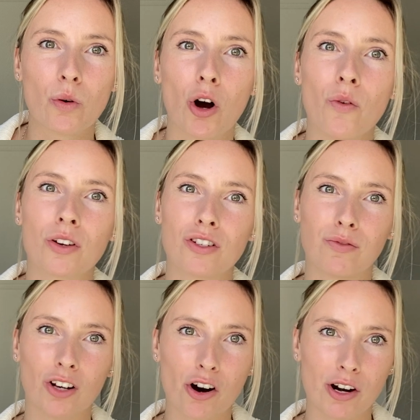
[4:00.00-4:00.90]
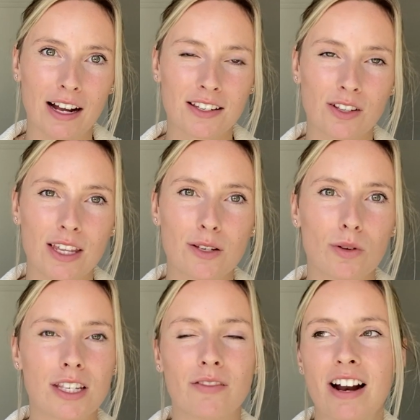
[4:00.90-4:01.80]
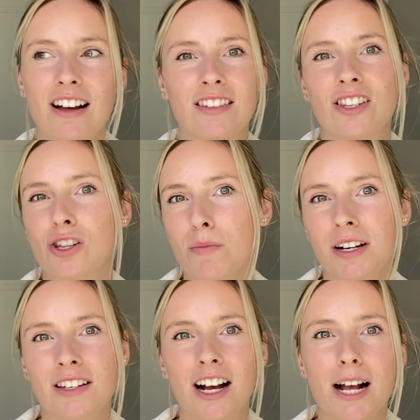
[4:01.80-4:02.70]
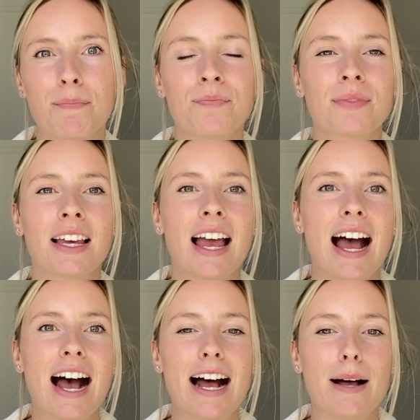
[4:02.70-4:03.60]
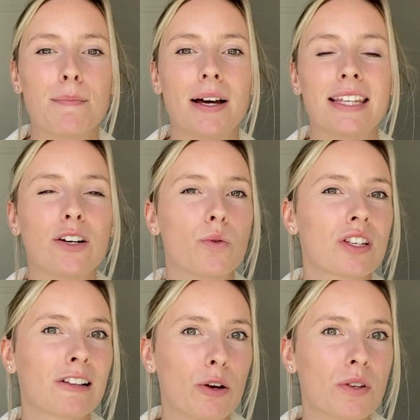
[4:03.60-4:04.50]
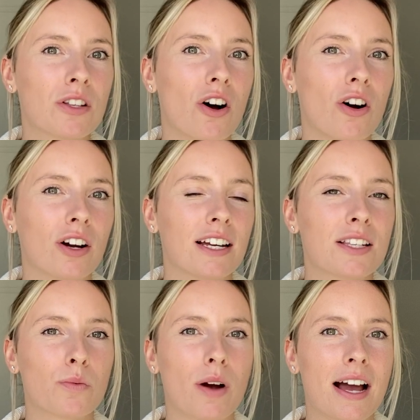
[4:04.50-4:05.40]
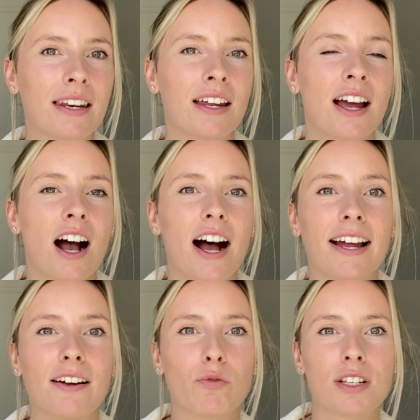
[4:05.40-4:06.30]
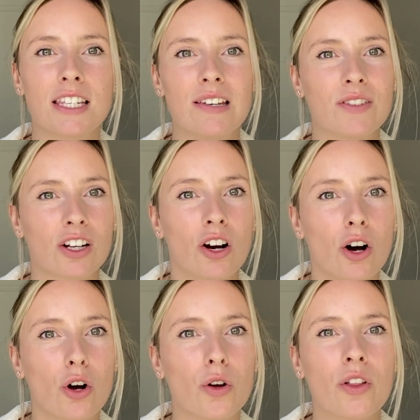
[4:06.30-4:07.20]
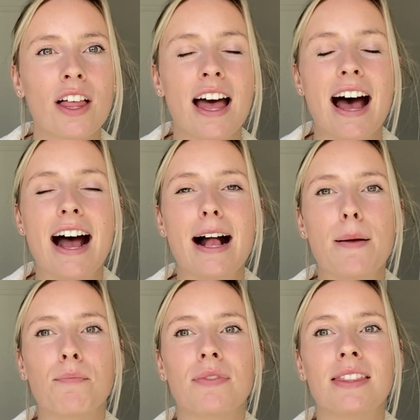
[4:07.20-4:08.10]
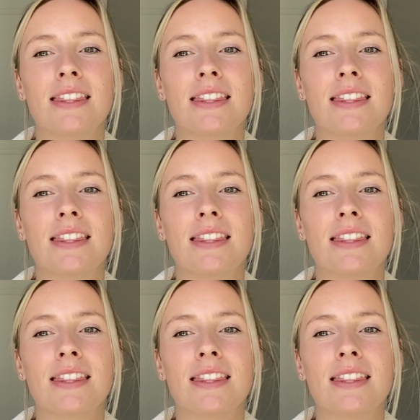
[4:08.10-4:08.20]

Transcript: go over to Florida. So this was around summertime. I think it was close to August when I received a call, and